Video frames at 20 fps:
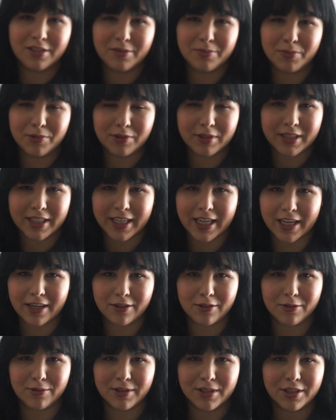spoolie. I
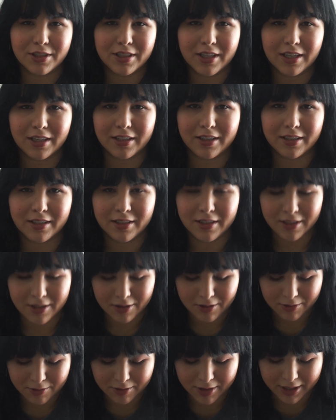don't know what you
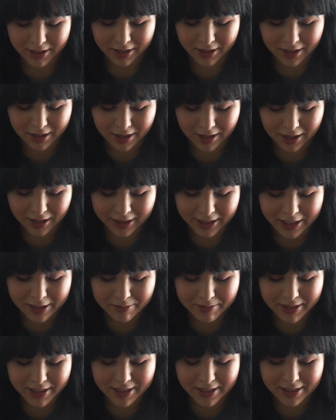want to call
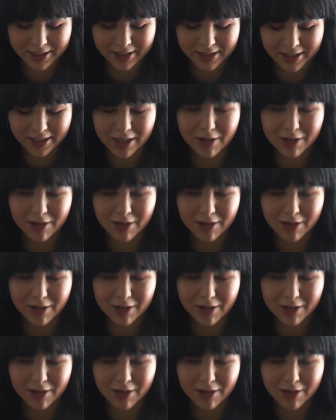it, because it's